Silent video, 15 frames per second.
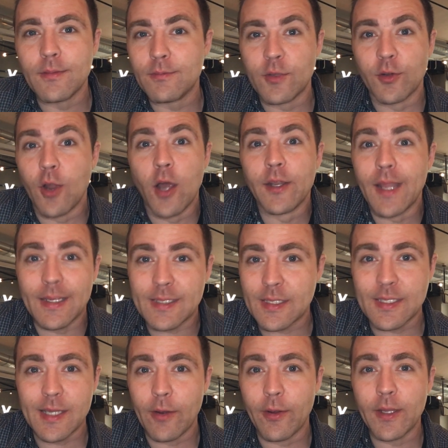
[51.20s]
they're
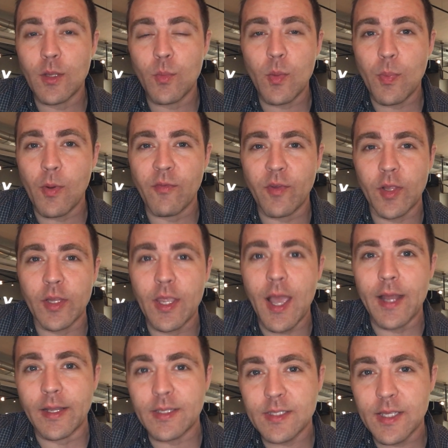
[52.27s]
unnecessary, to be perfectly
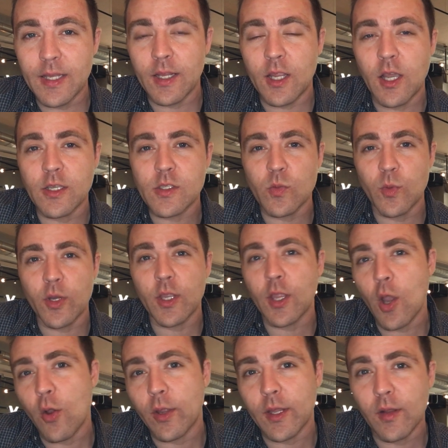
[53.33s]
honest, that a customer can
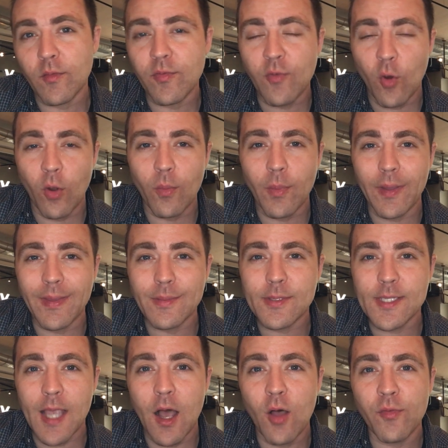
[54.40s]
go get informed by
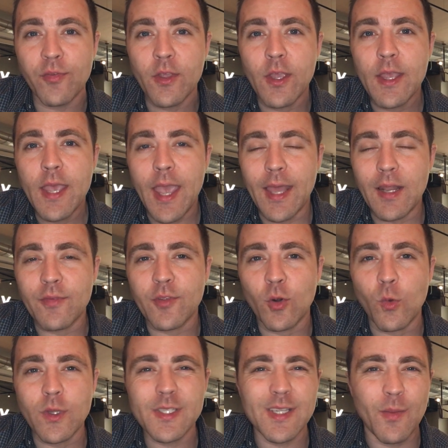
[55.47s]
themselves. And if they're
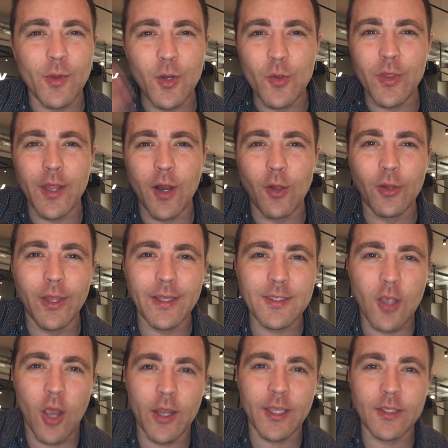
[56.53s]
with someone who they don't like
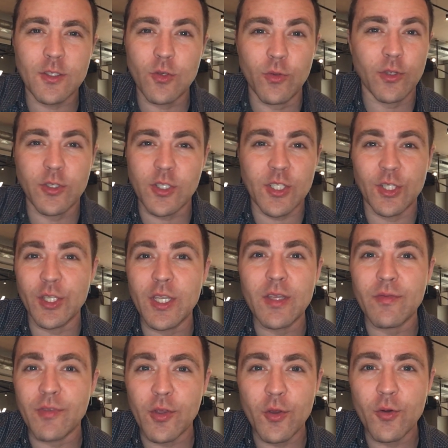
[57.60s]
talking to, they'll just
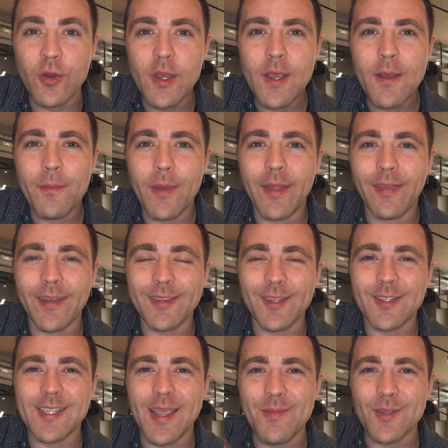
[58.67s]
leave you. And like the
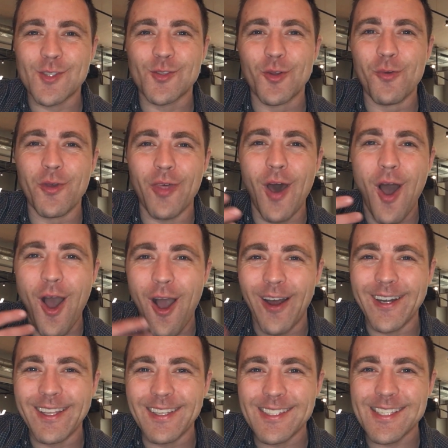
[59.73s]
same is true with
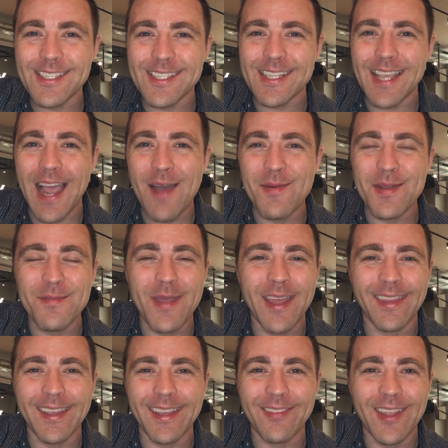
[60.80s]
audiences and comedy, man.
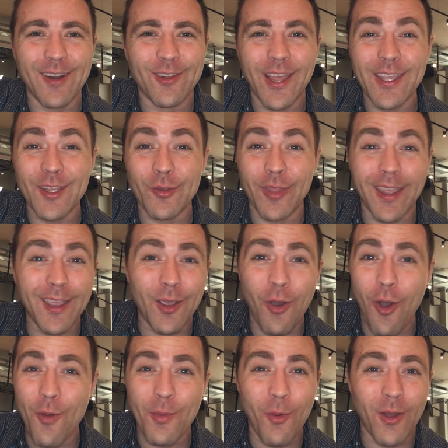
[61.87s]
Like if they don't like you, they can go
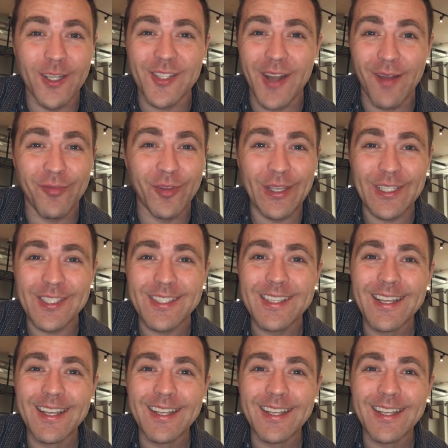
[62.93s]
home and watch Netflix.